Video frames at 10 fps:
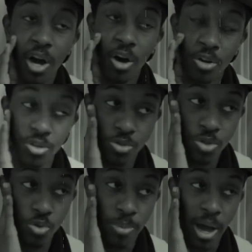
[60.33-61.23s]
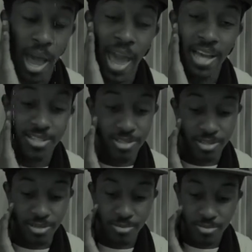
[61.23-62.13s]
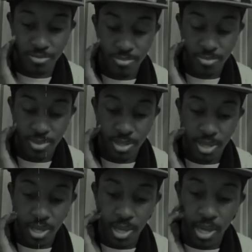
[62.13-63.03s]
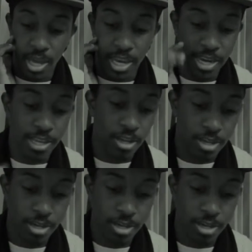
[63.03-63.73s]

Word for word: on YouTube by accident. And they did a